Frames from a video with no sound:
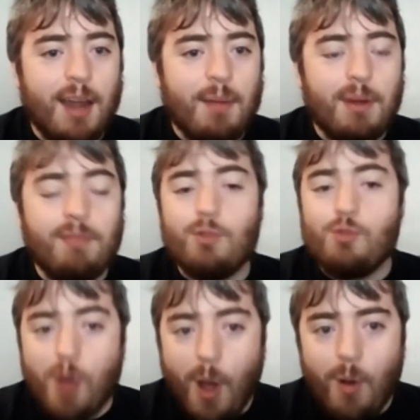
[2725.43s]
but if you
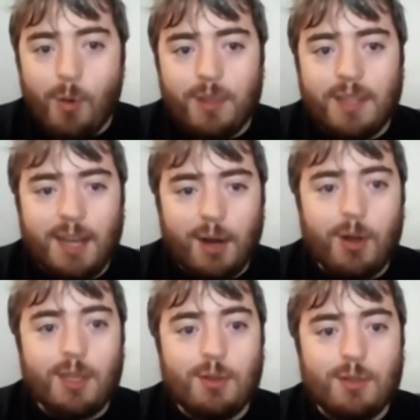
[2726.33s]
know that they're going to
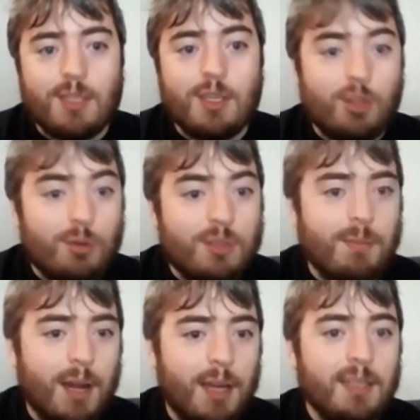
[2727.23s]
use it to shoot
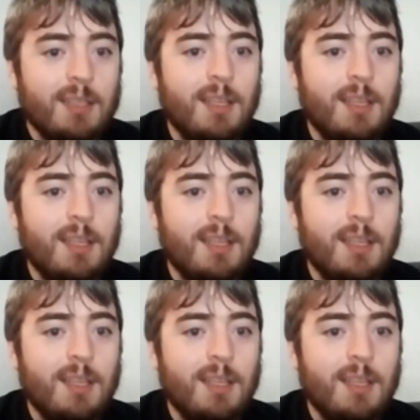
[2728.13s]
somebody,